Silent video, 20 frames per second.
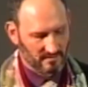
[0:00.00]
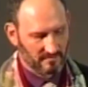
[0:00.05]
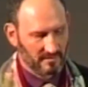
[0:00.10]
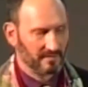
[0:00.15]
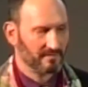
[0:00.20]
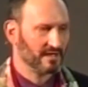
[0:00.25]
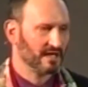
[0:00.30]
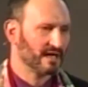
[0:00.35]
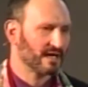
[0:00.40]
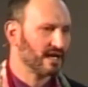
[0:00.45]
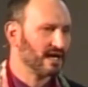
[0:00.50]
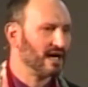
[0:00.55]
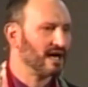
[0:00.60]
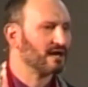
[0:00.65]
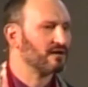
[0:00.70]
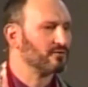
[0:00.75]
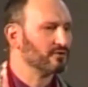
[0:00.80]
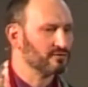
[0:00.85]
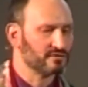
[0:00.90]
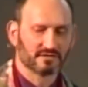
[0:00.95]
Maybe not
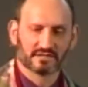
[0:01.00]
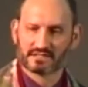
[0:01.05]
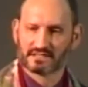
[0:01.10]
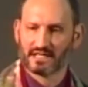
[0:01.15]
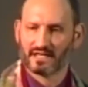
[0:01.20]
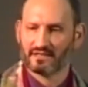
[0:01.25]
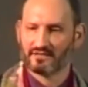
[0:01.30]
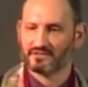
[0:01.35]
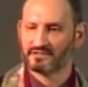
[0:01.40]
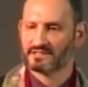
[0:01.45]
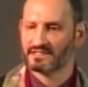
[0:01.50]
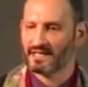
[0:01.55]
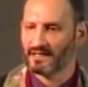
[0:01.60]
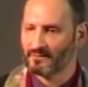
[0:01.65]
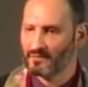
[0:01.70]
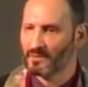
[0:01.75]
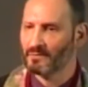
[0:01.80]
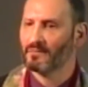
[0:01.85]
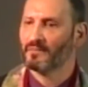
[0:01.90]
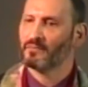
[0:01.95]
cockroaches, I
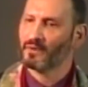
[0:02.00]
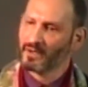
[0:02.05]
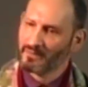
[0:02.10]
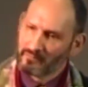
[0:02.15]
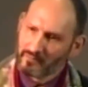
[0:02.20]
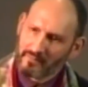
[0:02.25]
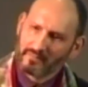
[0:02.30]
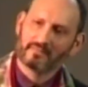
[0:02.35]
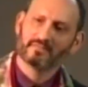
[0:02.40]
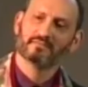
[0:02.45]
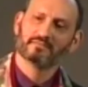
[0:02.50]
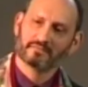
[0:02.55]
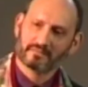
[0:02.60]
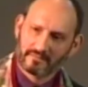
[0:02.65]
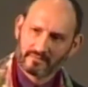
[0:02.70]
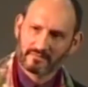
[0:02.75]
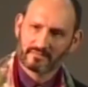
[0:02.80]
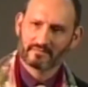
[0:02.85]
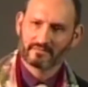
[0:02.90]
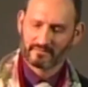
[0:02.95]
understand,
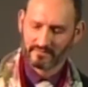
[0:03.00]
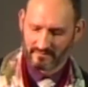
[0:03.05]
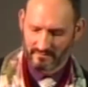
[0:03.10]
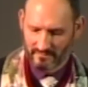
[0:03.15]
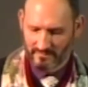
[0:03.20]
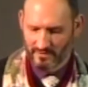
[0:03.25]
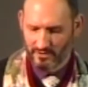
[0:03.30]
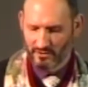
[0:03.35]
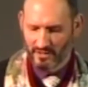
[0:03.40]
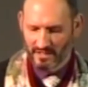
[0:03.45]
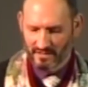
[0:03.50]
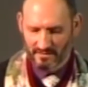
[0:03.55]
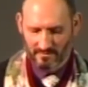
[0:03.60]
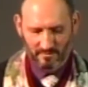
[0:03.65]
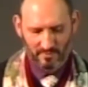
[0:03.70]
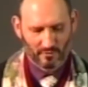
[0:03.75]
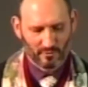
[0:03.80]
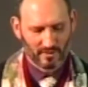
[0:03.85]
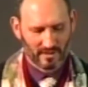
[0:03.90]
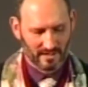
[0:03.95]
but you get the
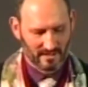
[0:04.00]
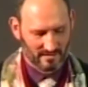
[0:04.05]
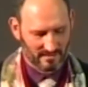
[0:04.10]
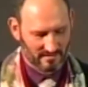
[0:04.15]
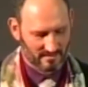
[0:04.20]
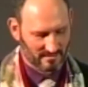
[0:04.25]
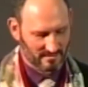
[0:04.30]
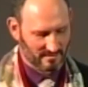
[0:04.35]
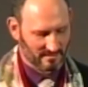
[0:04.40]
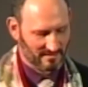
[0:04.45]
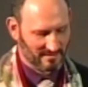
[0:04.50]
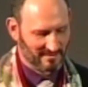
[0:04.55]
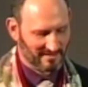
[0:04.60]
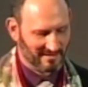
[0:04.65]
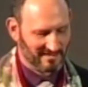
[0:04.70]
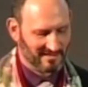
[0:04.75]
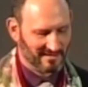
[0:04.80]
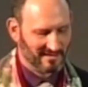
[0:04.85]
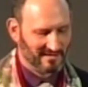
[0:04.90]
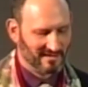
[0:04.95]
point.
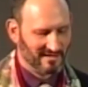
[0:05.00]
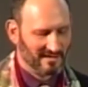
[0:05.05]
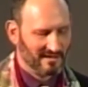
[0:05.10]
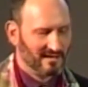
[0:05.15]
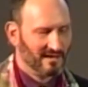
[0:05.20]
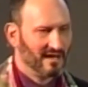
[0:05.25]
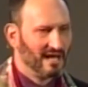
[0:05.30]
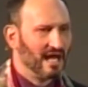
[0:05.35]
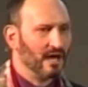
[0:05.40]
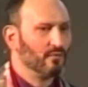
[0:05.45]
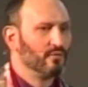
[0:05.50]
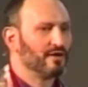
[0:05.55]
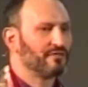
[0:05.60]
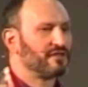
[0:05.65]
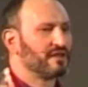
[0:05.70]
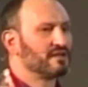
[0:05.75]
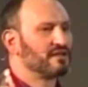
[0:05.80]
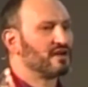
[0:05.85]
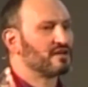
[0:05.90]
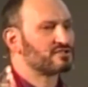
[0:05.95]
And
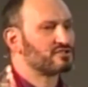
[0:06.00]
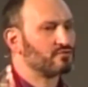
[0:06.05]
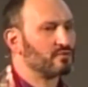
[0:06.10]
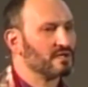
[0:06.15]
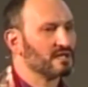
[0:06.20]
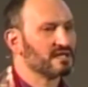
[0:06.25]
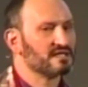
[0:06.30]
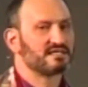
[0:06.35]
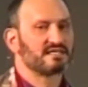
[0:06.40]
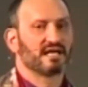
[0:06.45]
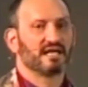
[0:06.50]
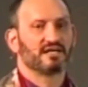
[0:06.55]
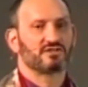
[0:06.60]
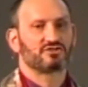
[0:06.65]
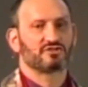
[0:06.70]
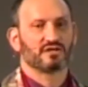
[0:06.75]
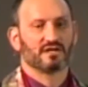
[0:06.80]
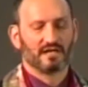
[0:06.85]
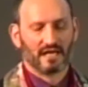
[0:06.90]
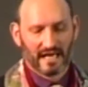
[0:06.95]
with
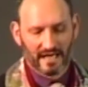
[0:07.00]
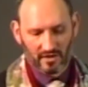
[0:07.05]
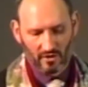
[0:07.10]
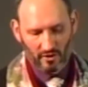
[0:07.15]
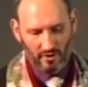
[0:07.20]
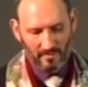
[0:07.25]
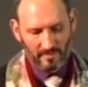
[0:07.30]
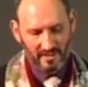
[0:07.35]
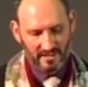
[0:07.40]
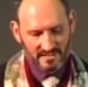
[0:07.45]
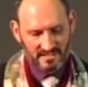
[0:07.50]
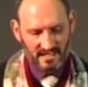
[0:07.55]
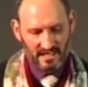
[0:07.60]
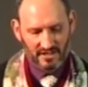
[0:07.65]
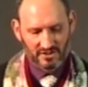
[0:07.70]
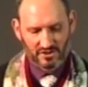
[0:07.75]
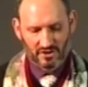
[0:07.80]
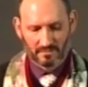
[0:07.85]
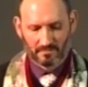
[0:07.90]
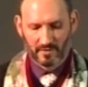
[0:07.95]
industrialization and
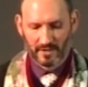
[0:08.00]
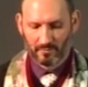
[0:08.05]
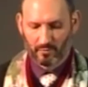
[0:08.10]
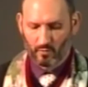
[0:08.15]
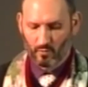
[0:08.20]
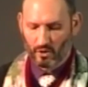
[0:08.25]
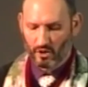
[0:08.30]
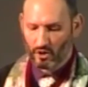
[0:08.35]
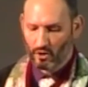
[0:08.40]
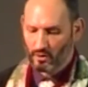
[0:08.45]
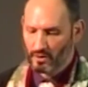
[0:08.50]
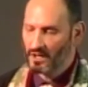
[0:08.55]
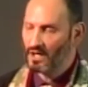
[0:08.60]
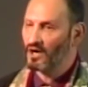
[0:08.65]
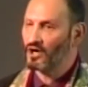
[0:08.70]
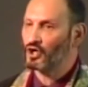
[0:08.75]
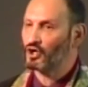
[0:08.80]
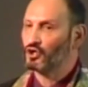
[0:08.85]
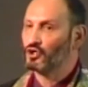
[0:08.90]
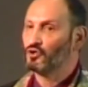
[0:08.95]
urbanization, people were no
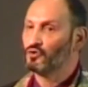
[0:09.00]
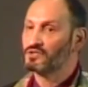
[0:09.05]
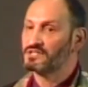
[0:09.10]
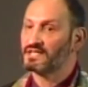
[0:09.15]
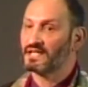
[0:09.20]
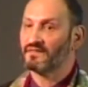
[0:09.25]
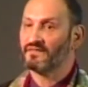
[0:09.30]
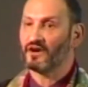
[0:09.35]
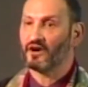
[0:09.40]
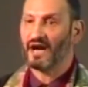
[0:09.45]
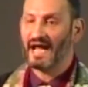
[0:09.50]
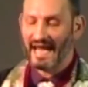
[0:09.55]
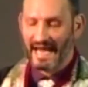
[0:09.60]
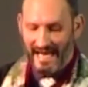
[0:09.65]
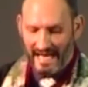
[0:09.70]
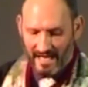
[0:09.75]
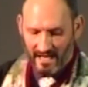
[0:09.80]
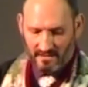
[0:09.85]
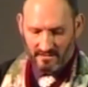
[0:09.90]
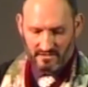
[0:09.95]
longer using their
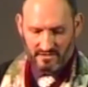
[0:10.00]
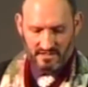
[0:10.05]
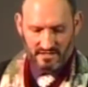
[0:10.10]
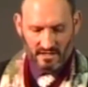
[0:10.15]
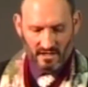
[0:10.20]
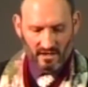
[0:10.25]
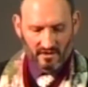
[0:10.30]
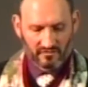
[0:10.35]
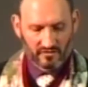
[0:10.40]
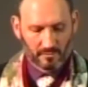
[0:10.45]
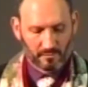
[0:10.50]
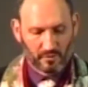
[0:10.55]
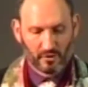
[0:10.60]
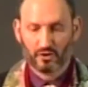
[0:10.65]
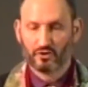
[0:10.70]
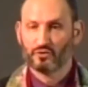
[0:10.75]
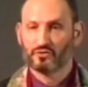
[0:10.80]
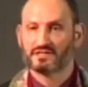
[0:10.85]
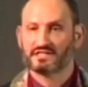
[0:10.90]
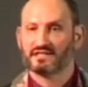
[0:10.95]
hands to
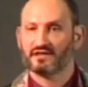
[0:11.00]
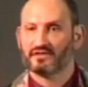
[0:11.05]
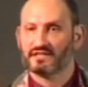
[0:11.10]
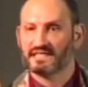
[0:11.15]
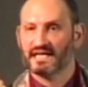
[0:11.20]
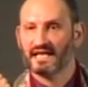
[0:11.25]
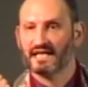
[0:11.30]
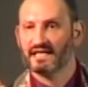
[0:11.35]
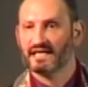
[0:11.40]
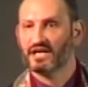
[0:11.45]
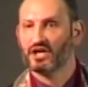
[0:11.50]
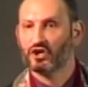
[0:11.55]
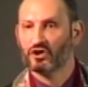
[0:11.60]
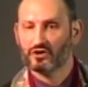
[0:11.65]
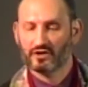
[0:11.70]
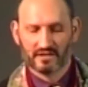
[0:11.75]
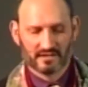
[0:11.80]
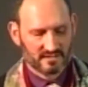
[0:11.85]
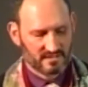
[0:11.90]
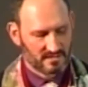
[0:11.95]
produce their daily
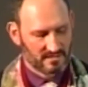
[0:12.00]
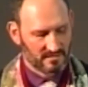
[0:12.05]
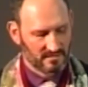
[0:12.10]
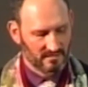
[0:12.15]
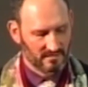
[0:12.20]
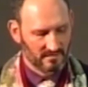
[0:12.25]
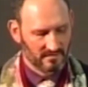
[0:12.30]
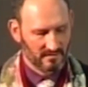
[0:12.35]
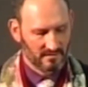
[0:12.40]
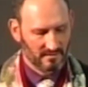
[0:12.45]
goods,